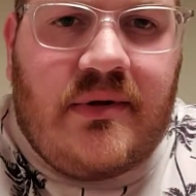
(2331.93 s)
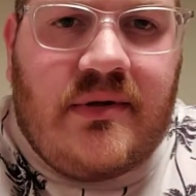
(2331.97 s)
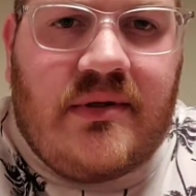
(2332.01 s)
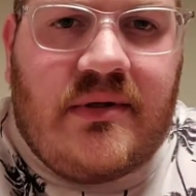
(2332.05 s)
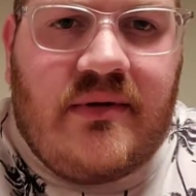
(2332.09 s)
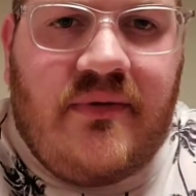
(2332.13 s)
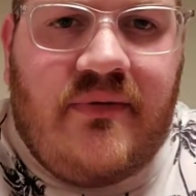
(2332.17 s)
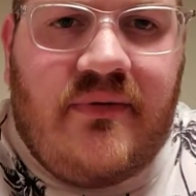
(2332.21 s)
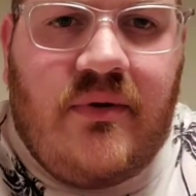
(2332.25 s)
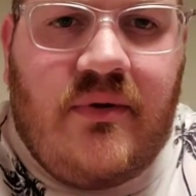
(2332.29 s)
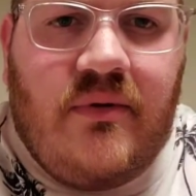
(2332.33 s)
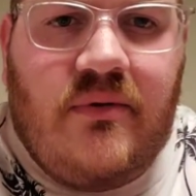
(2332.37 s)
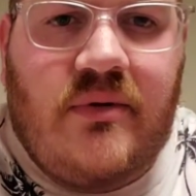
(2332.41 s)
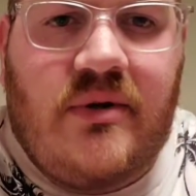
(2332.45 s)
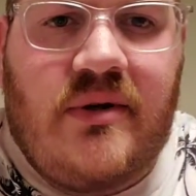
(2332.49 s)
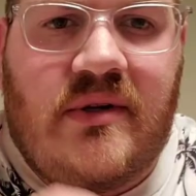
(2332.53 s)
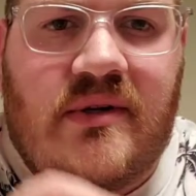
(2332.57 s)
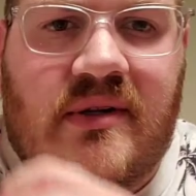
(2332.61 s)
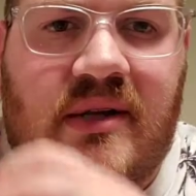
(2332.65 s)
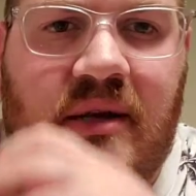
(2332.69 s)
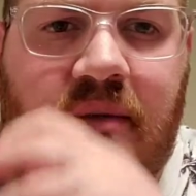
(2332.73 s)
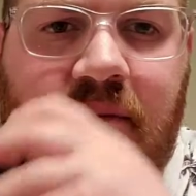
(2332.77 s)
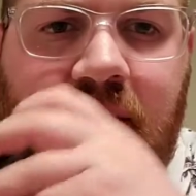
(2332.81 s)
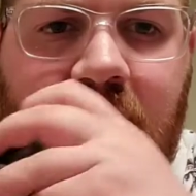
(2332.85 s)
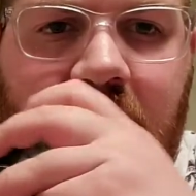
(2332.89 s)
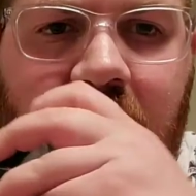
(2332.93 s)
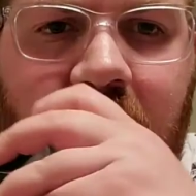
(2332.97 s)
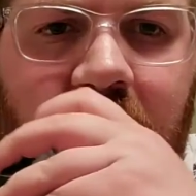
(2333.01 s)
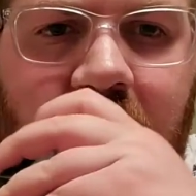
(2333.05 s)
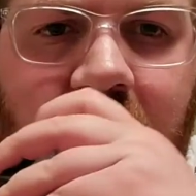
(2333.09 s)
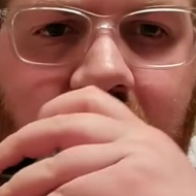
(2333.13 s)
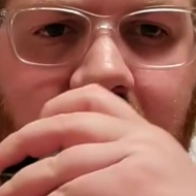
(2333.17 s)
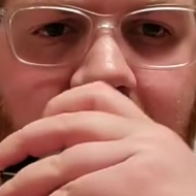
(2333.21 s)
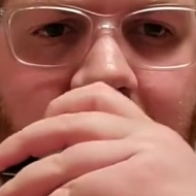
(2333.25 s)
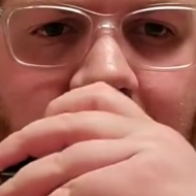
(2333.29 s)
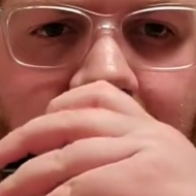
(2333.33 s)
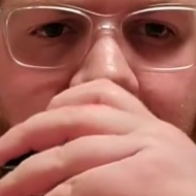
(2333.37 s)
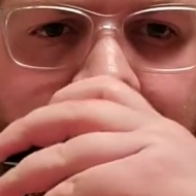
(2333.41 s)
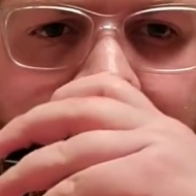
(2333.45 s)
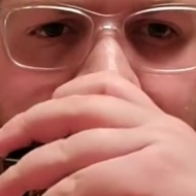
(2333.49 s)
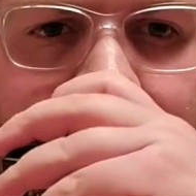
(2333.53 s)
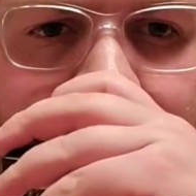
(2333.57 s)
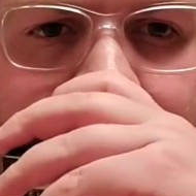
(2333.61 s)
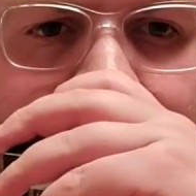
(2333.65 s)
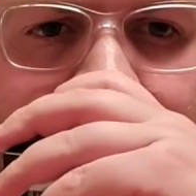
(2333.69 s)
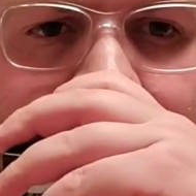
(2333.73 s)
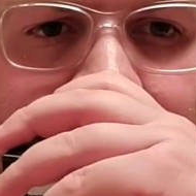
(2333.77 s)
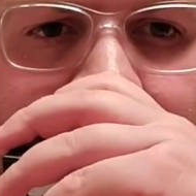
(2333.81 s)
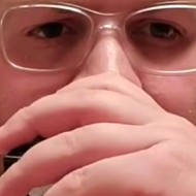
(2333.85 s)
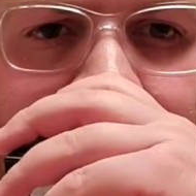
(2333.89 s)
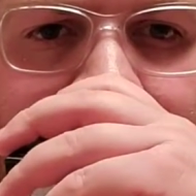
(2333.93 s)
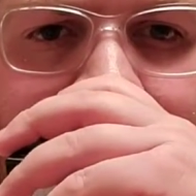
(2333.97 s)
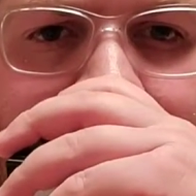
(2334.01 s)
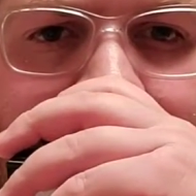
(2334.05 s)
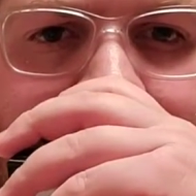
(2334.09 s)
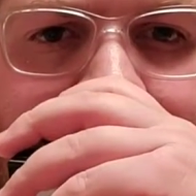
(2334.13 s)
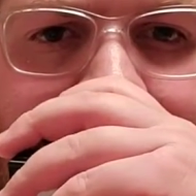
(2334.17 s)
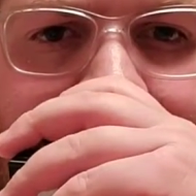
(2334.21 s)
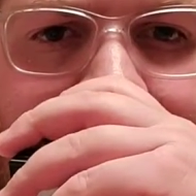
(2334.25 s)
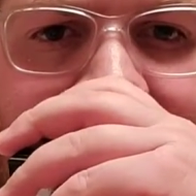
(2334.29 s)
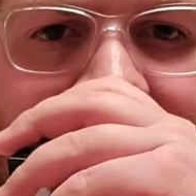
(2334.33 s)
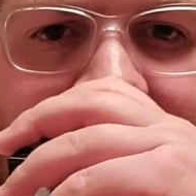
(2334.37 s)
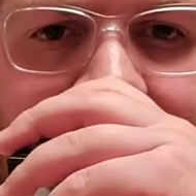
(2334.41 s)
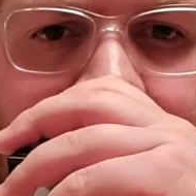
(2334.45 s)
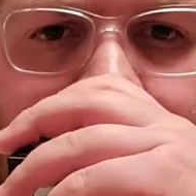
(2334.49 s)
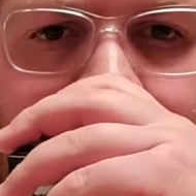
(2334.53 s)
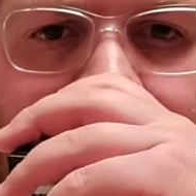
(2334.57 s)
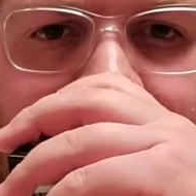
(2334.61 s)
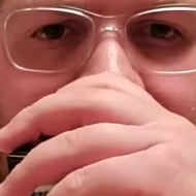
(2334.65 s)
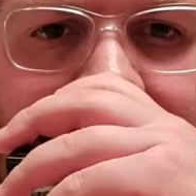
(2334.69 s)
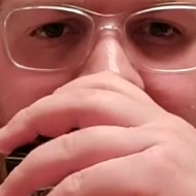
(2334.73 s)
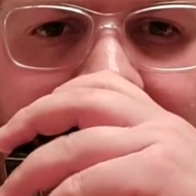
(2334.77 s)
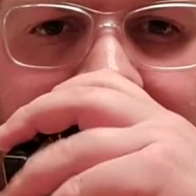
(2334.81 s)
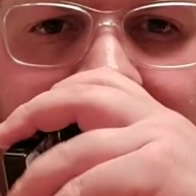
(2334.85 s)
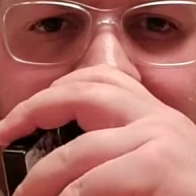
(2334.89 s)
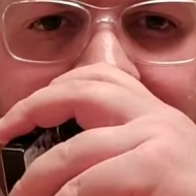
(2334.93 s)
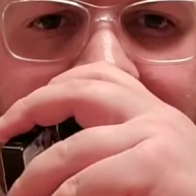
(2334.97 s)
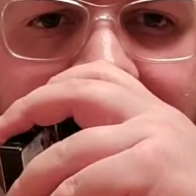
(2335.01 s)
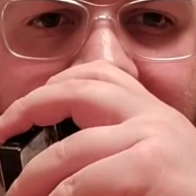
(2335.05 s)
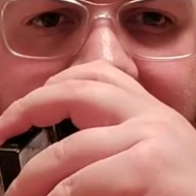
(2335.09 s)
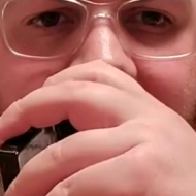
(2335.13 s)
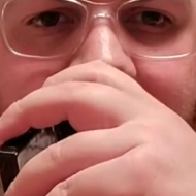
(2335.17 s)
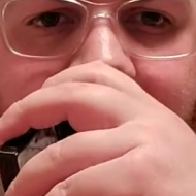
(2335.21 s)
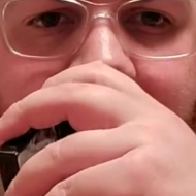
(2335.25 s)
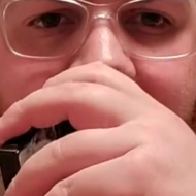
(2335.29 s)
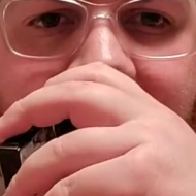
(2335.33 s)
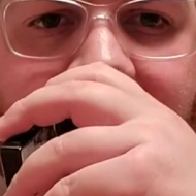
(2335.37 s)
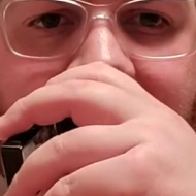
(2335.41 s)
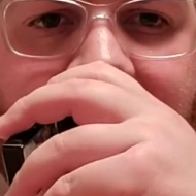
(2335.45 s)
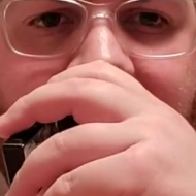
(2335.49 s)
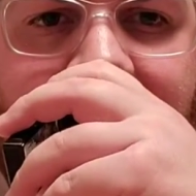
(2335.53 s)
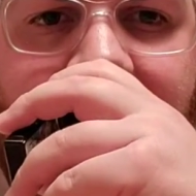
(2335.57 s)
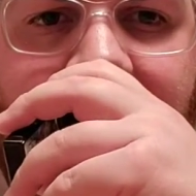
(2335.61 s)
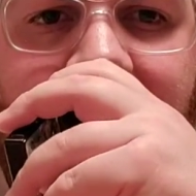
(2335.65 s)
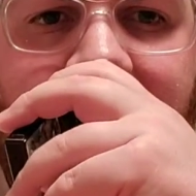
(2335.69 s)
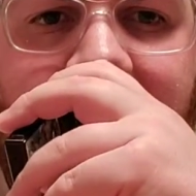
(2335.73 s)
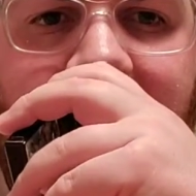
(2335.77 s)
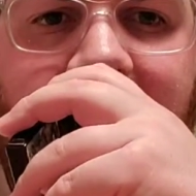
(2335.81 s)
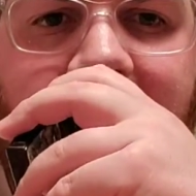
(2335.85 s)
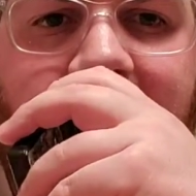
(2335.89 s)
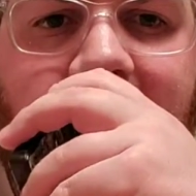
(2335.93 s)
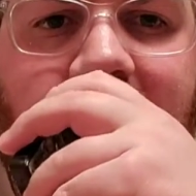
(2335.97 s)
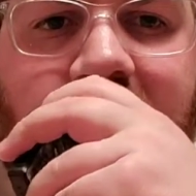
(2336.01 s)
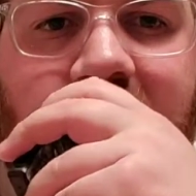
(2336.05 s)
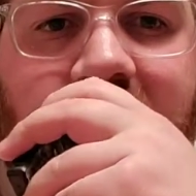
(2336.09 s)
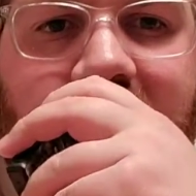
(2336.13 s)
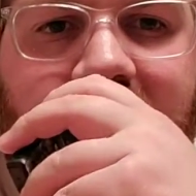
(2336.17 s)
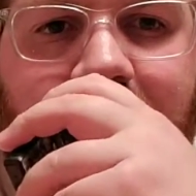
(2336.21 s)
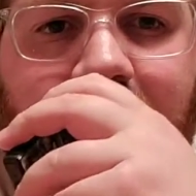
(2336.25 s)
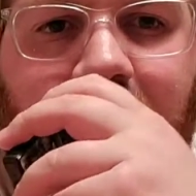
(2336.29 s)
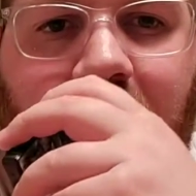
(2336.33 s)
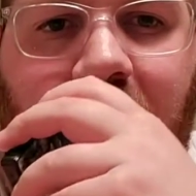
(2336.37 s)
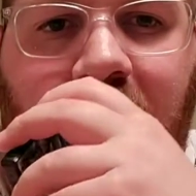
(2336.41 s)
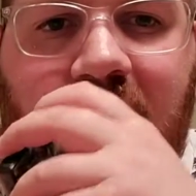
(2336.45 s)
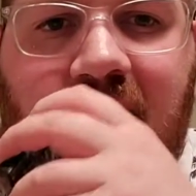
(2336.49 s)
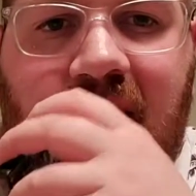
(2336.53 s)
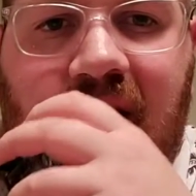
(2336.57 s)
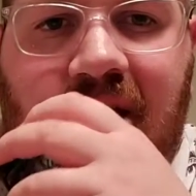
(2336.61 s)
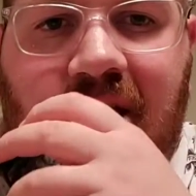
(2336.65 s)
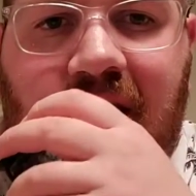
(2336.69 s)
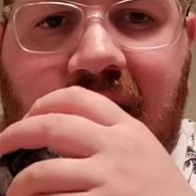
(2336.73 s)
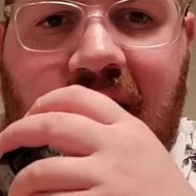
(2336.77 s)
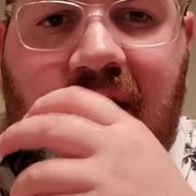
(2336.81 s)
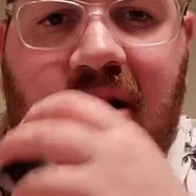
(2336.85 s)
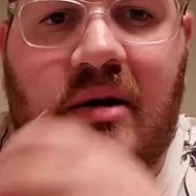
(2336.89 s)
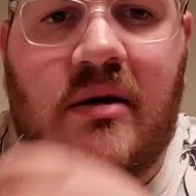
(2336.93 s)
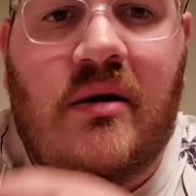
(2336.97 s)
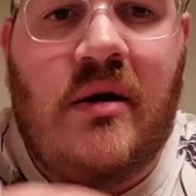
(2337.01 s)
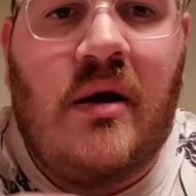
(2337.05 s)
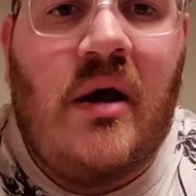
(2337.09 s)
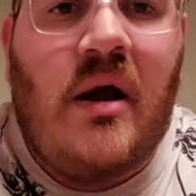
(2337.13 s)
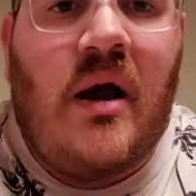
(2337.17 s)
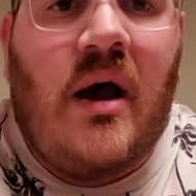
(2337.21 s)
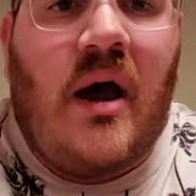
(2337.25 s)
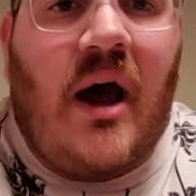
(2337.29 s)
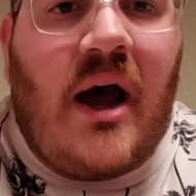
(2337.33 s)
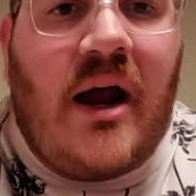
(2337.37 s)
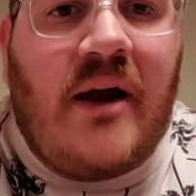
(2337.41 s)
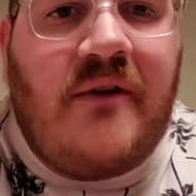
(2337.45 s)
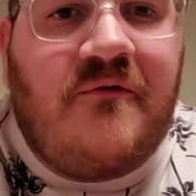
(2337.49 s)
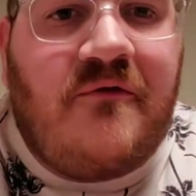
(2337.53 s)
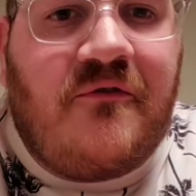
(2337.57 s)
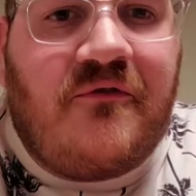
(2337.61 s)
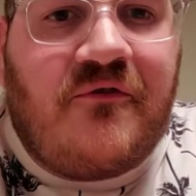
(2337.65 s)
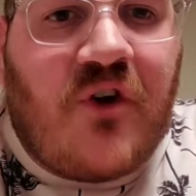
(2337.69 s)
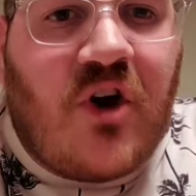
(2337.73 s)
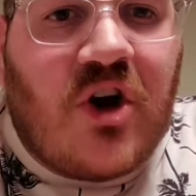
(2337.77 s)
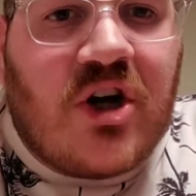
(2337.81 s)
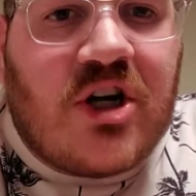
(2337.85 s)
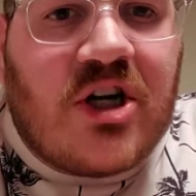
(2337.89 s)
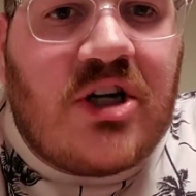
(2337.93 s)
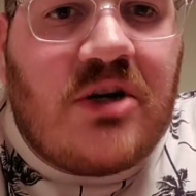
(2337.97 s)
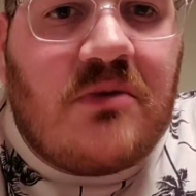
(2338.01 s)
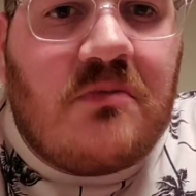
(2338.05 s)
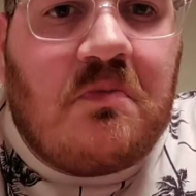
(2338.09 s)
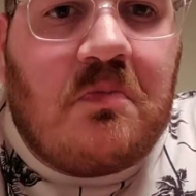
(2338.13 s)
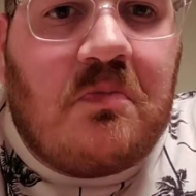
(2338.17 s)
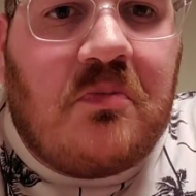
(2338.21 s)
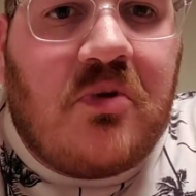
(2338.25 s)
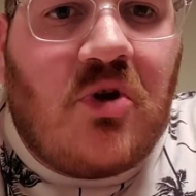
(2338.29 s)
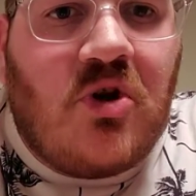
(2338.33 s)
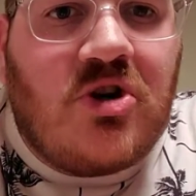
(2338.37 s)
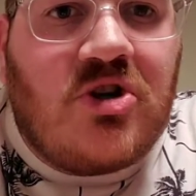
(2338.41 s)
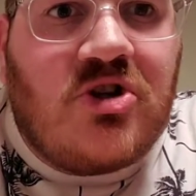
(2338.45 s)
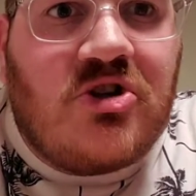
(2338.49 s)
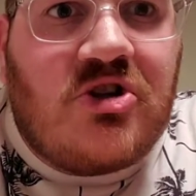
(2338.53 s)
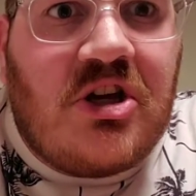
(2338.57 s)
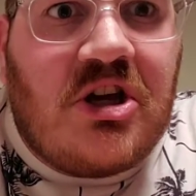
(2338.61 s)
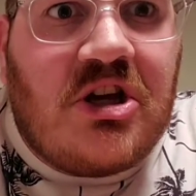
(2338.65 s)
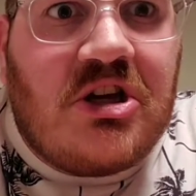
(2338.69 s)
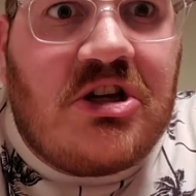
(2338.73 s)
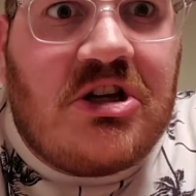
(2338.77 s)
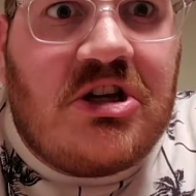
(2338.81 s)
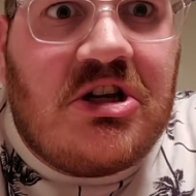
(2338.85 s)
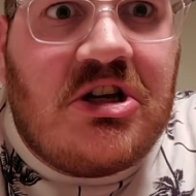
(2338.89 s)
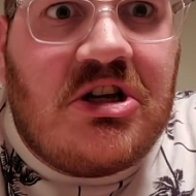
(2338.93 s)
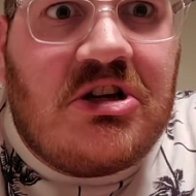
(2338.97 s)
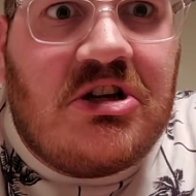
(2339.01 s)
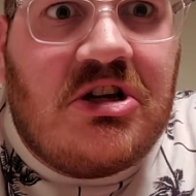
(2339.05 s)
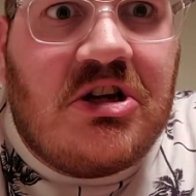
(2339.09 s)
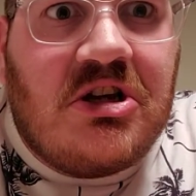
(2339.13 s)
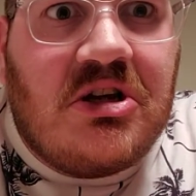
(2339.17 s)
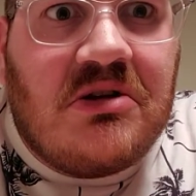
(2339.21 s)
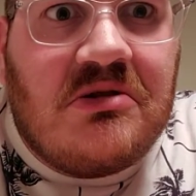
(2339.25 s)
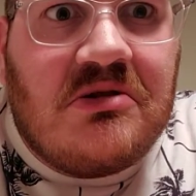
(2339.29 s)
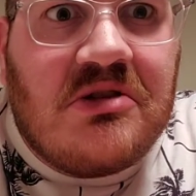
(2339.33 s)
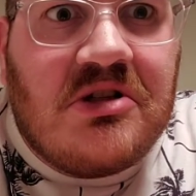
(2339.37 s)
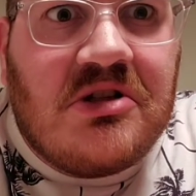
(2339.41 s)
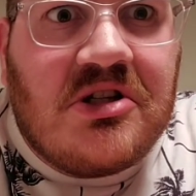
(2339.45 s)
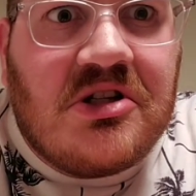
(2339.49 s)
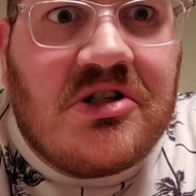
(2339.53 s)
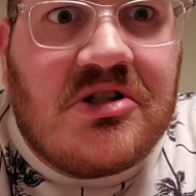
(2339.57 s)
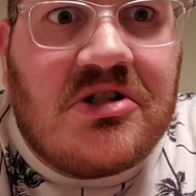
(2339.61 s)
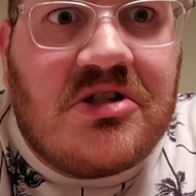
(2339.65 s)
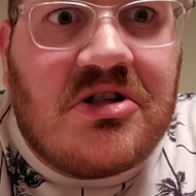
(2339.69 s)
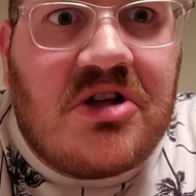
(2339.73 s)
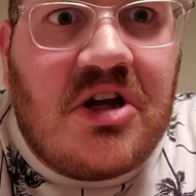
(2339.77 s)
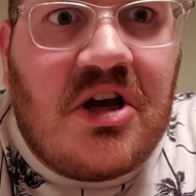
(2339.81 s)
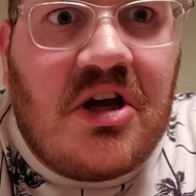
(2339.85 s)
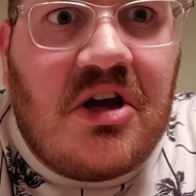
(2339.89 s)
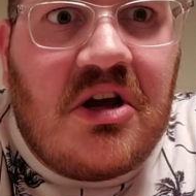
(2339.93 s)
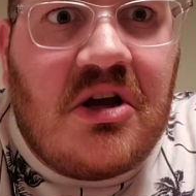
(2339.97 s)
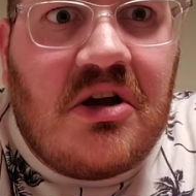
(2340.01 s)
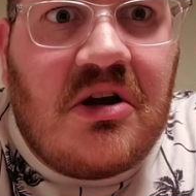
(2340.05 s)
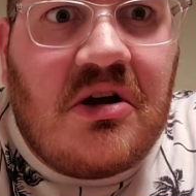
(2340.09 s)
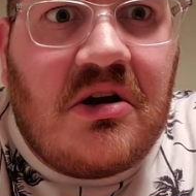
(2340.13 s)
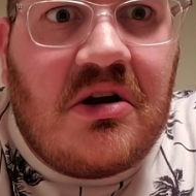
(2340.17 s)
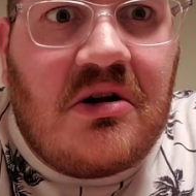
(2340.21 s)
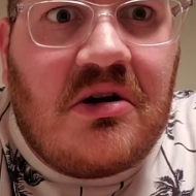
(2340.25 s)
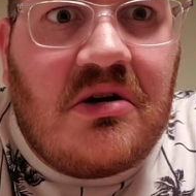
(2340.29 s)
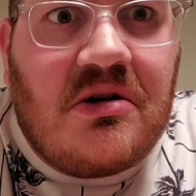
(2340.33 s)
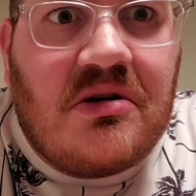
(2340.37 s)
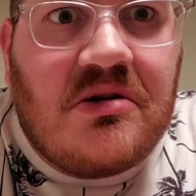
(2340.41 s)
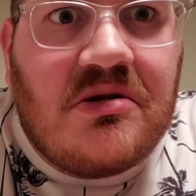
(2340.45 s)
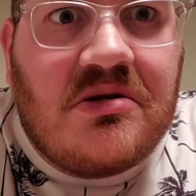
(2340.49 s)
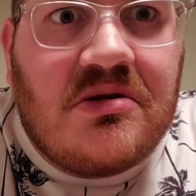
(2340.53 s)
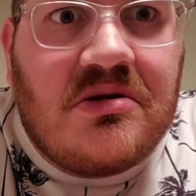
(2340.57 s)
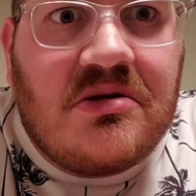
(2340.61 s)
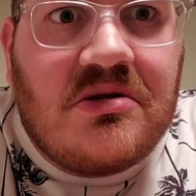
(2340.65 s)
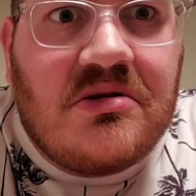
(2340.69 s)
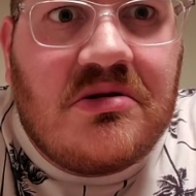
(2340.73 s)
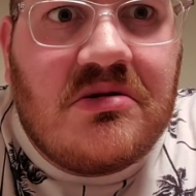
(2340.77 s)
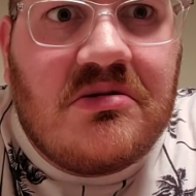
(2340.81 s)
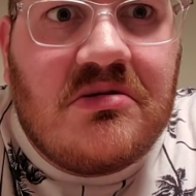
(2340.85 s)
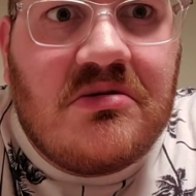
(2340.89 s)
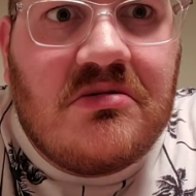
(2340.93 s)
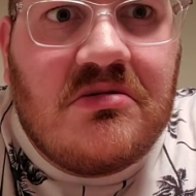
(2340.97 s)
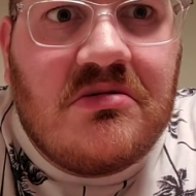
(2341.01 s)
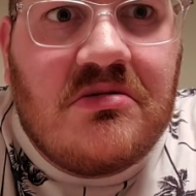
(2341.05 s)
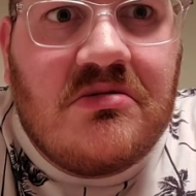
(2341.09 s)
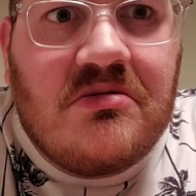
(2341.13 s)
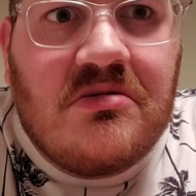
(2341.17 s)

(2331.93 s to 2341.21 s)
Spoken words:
And if you were disabled and you and Laura had a kid but didn't have enough resources to support that kid, I'd fucking push that kid down the stairs.